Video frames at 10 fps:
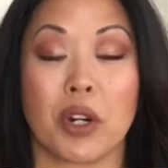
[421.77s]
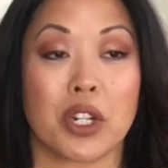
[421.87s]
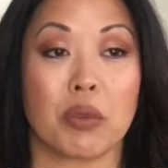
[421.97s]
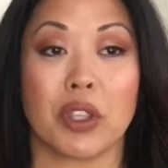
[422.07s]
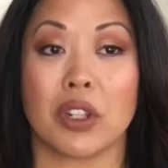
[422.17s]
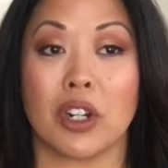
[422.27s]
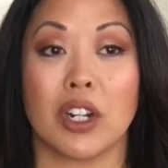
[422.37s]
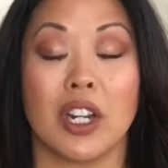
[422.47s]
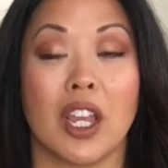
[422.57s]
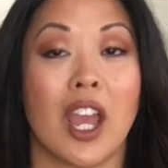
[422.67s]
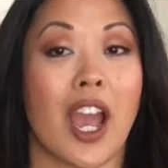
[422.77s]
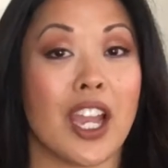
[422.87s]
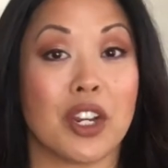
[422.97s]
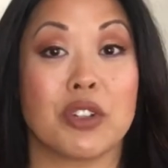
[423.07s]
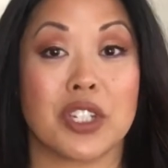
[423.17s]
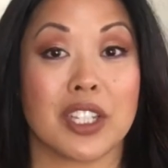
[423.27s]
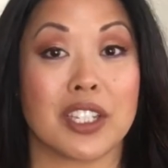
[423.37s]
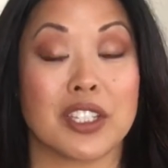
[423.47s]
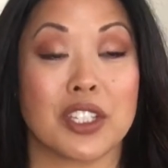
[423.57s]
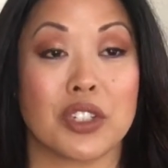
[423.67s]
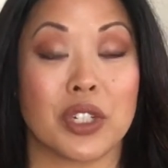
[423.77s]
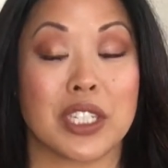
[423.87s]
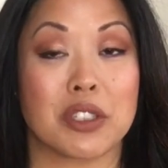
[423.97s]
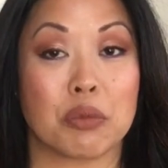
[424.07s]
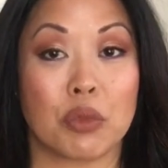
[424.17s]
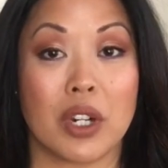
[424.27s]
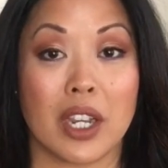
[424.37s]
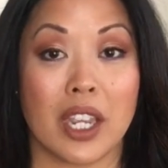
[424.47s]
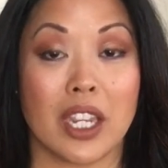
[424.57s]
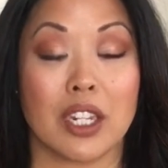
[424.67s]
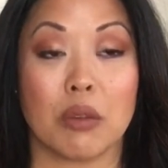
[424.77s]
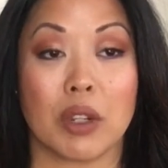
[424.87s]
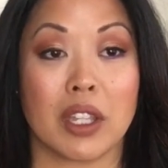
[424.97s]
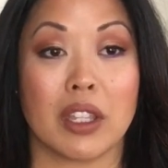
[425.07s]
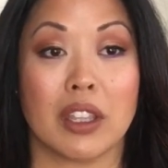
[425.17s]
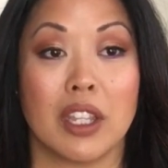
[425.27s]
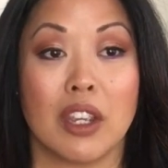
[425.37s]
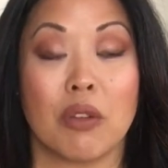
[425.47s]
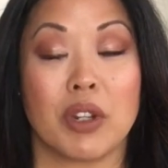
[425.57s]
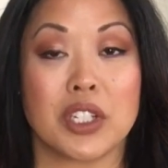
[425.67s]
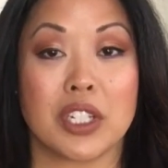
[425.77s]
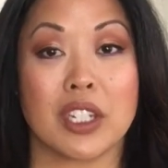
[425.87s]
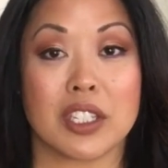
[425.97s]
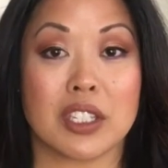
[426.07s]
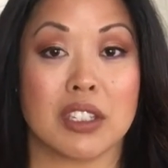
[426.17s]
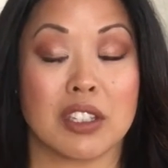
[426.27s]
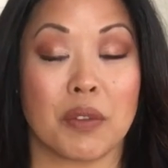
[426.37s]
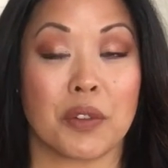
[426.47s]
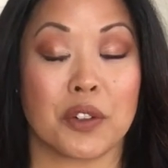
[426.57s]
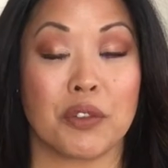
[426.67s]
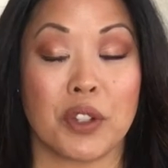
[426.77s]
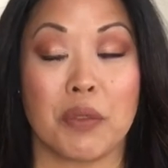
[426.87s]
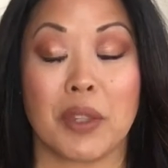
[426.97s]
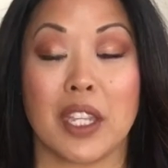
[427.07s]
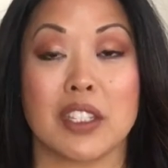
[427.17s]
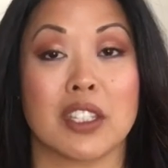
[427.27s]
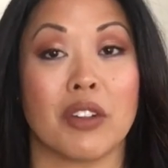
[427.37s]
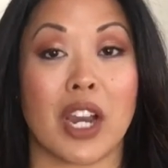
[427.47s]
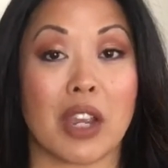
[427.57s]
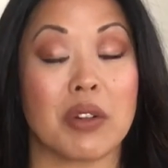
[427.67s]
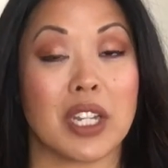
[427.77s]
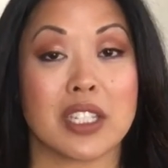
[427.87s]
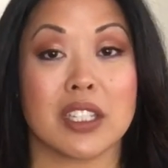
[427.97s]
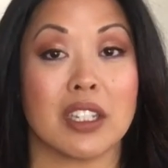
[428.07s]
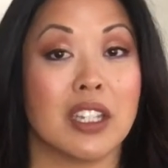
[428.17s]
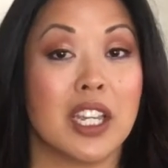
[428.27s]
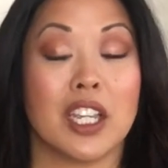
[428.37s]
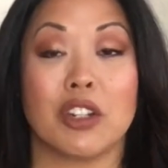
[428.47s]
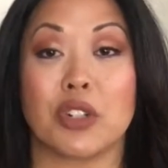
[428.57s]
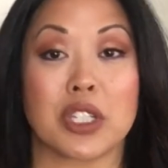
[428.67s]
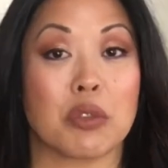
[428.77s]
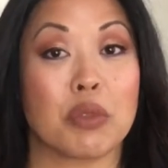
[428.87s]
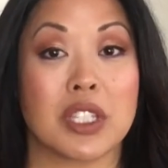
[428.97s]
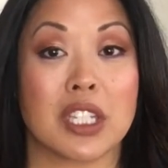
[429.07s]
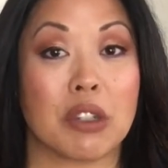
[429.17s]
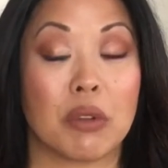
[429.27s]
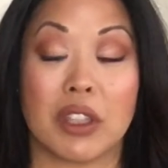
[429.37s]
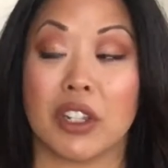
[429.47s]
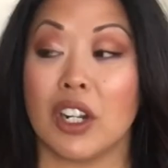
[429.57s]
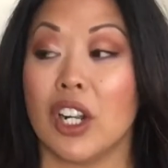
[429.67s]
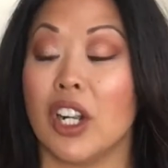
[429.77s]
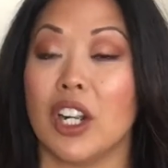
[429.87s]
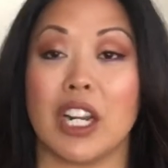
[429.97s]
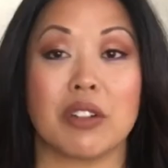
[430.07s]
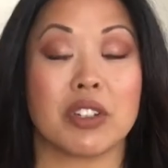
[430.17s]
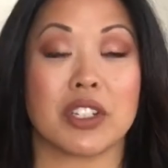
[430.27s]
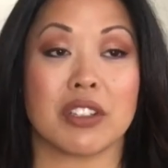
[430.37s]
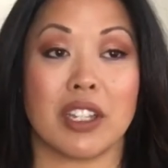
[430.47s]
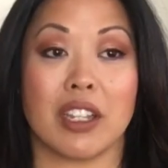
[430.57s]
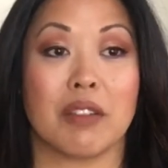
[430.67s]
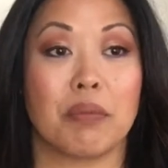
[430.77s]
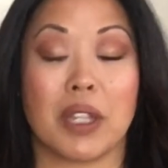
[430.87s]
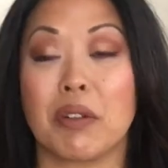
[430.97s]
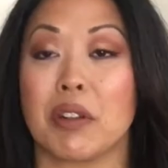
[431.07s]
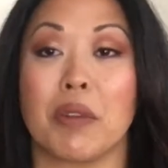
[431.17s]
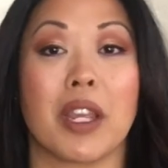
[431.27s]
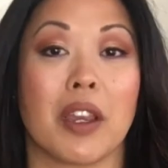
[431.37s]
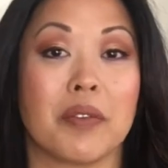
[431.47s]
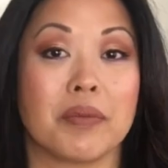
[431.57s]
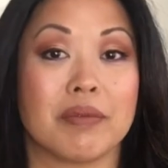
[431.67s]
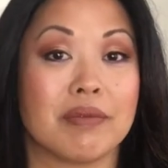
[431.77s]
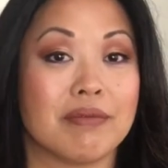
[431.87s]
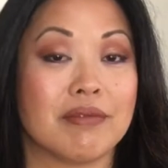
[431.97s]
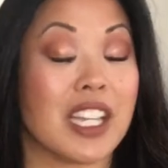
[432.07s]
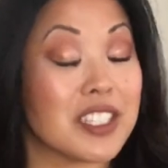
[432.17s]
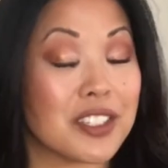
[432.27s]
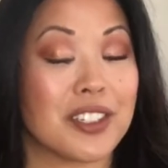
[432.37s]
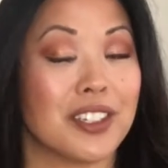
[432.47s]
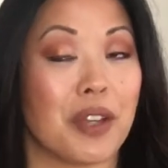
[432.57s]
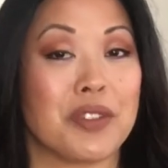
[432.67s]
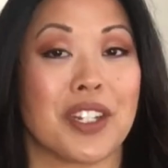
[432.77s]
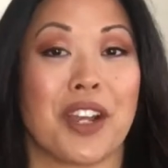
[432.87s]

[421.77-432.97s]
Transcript: party with her I know she likes to drink some wine with when she does some of her filming, so I would like to, you know, drink some whiskey with her and just like play with her makeup. That's the collabs that